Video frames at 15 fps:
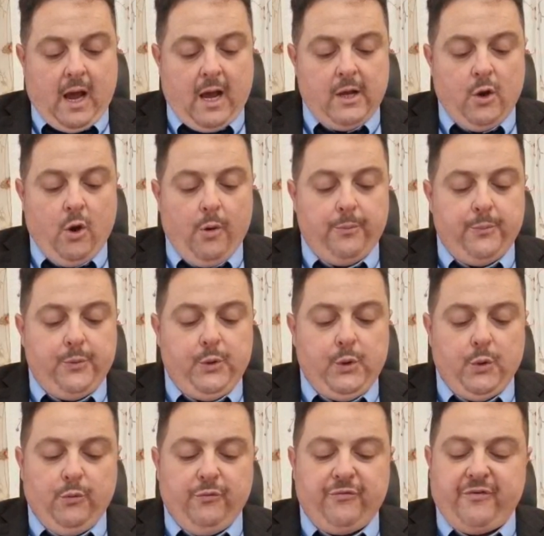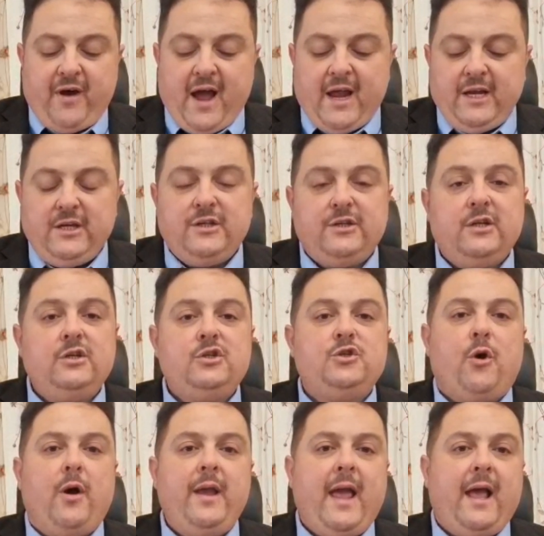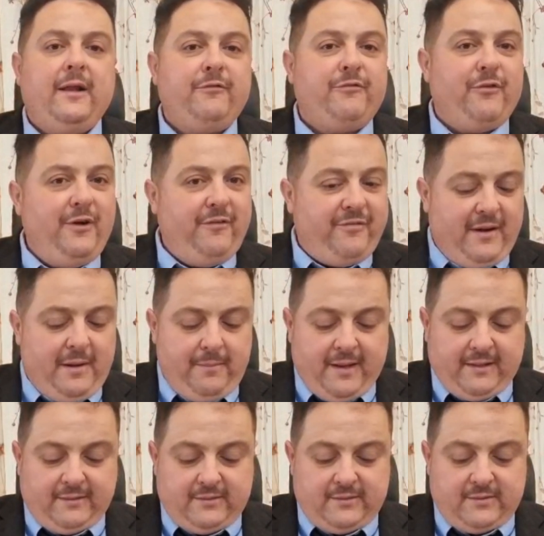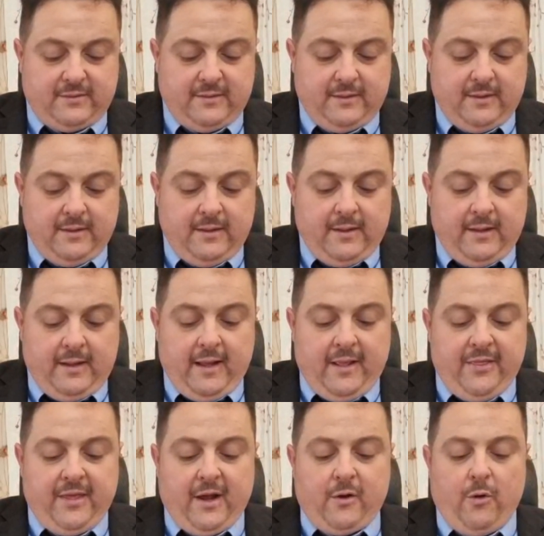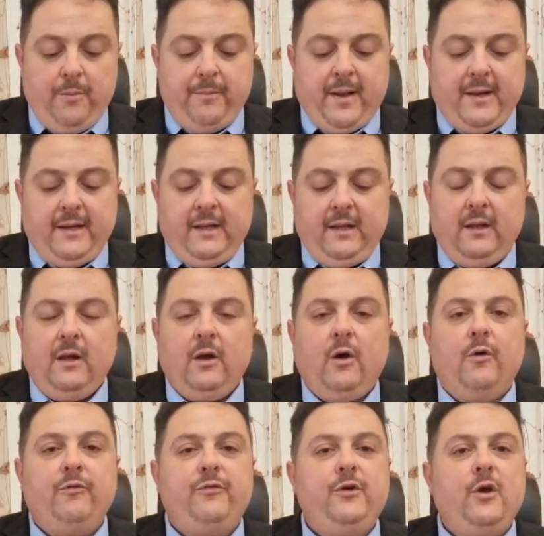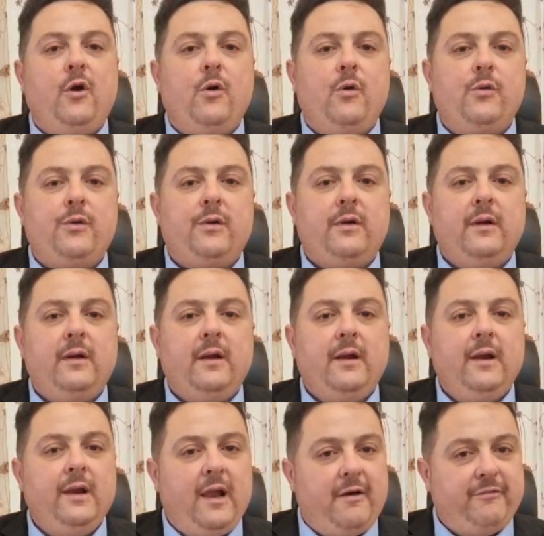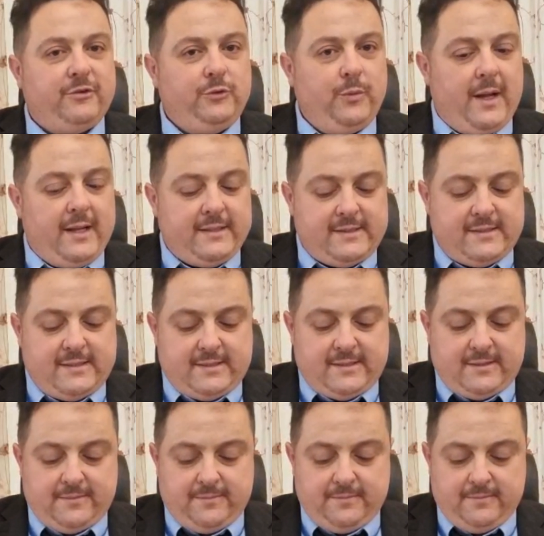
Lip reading: I hope you find joy and fulfillment in the company of your loved ones.